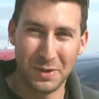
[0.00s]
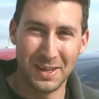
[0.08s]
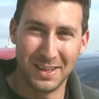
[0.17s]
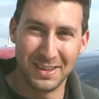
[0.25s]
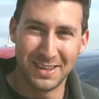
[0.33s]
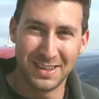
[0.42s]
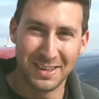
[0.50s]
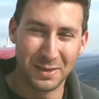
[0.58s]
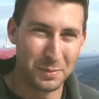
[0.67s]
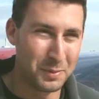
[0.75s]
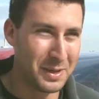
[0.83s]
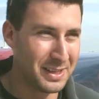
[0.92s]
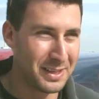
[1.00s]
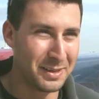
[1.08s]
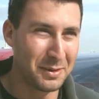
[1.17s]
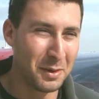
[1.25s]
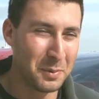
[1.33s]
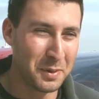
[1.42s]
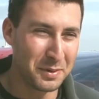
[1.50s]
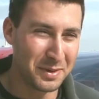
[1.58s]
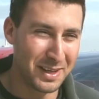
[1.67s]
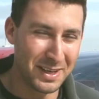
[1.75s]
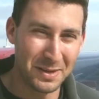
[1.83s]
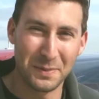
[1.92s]
Brilliant. It's brilliant. It's almost
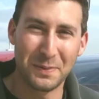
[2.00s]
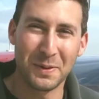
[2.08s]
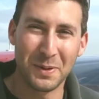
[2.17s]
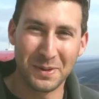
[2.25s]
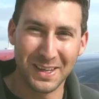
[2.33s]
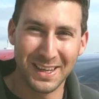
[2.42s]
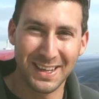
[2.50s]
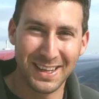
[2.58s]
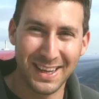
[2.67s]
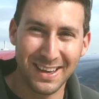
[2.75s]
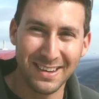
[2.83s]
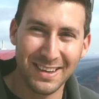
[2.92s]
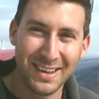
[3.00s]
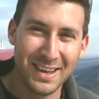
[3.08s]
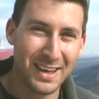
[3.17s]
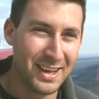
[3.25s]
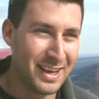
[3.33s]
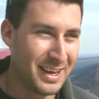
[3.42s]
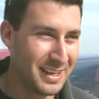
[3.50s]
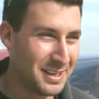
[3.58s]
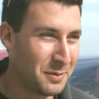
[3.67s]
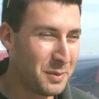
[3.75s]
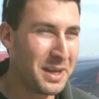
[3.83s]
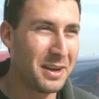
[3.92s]
like you're floating in the air.
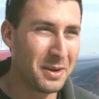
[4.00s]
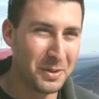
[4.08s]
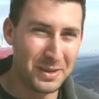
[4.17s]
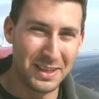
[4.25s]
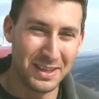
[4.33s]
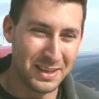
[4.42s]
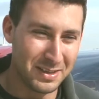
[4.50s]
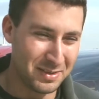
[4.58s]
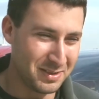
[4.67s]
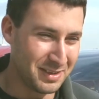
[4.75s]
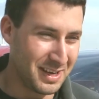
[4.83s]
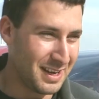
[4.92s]
The wing loading is,